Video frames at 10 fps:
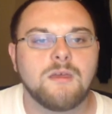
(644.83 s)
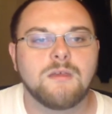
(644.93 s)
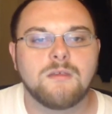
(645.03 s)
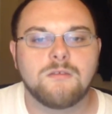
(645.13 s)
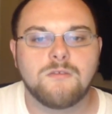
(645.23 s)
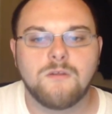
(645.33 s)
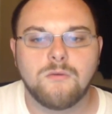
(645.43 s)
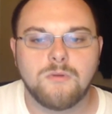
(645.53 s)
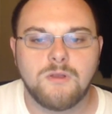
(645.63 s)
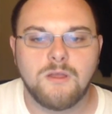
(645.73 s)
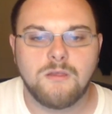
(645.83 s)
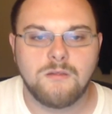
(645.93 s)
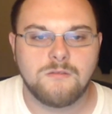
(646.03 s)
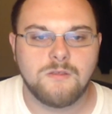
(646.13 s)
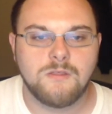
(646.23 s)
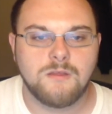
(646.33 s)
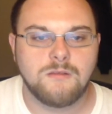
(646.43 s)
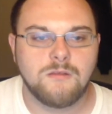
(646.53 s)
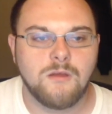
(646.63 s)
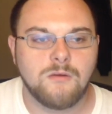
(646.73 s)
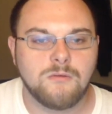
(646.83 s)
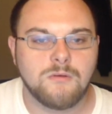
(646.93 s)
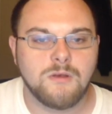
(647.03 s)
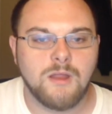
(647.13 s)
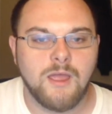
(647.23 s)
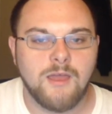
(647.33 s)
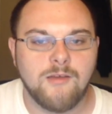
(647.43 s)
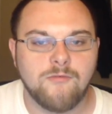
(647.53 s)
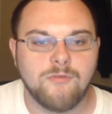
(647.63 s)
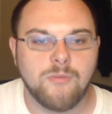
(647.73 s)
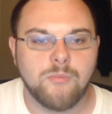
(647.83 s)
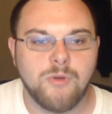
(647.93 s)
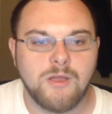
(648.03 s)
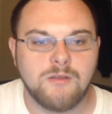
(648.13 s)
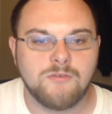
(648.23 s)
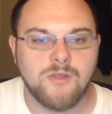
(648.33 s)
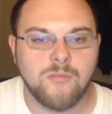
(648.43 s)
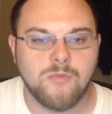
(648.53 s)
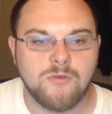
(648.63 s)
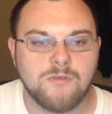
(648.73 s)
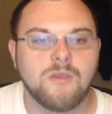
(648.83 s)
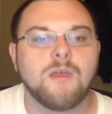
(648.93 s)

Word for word: it's still ridiculous that they don't have the page numbers.